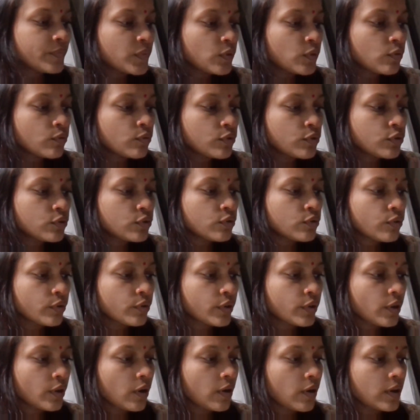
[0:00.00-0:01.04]
to show
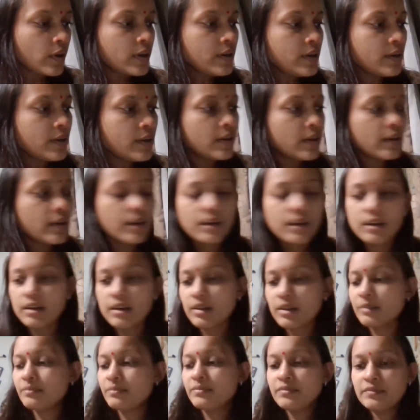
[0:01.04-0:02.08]
you all
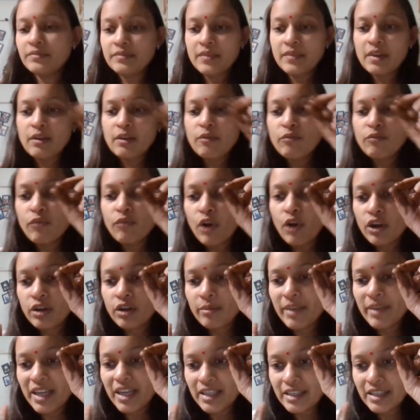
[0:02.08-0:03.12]

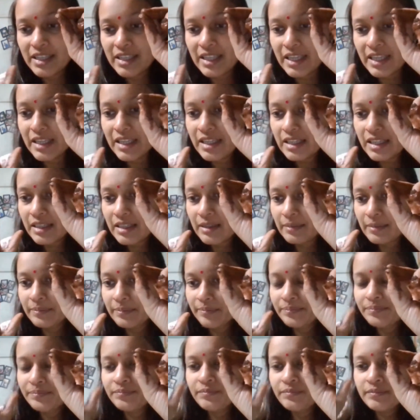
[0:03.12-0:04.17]
watermelon seeds.
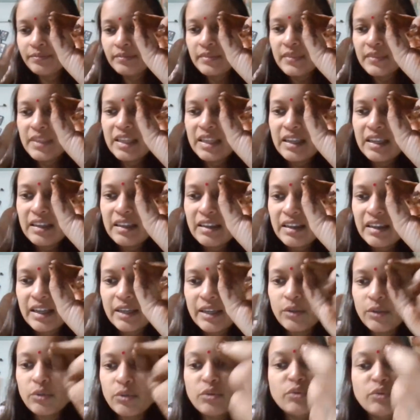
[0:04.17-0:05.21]

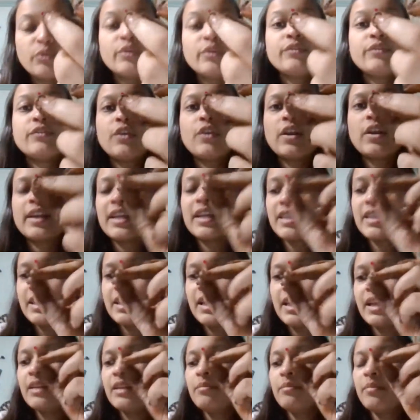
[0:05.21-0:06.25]
I don't know if you all can
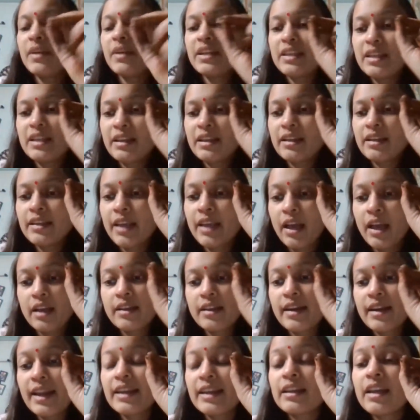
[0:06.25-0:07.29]
see it, but yeah,
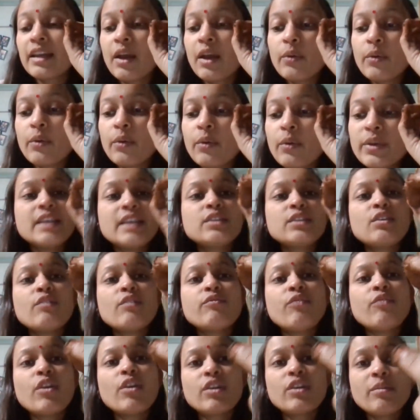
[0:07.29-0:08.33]
right now in case
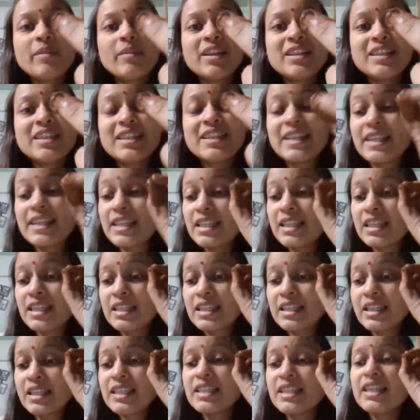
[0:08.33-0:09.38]
of watermelon seeds,
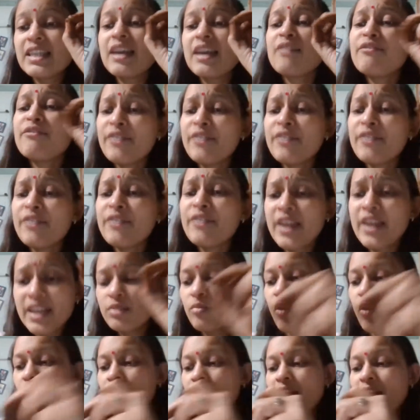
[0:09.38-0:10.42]
since they are very
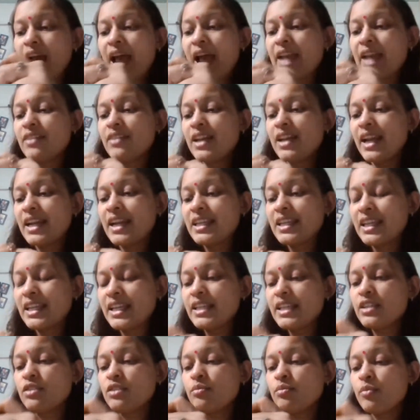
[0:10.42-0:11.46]
small, I will at
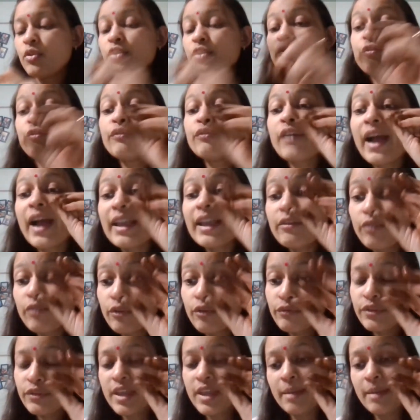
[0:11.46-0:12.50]
least put 5
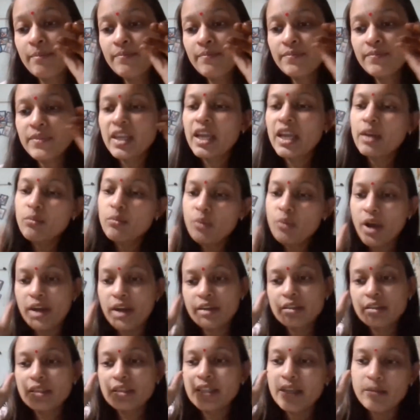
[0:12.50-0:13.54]
of them in
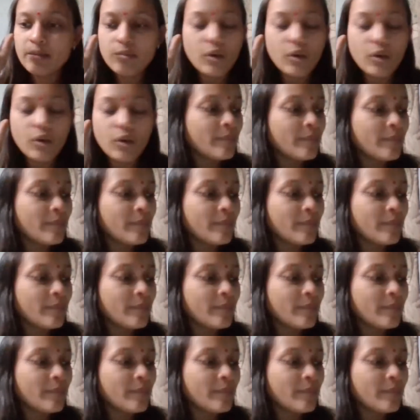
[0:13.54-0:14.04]
one seed ball.